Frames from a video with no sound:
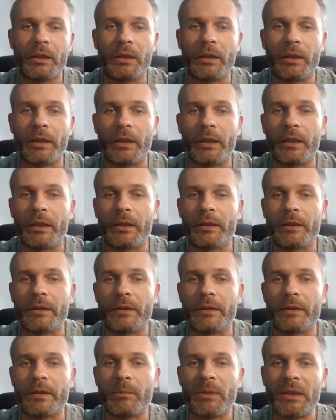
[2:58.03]

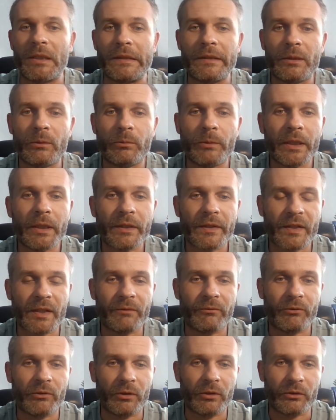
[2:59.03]
and I mean there were
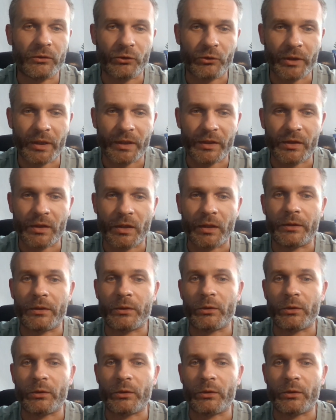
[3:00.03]
several tricks done.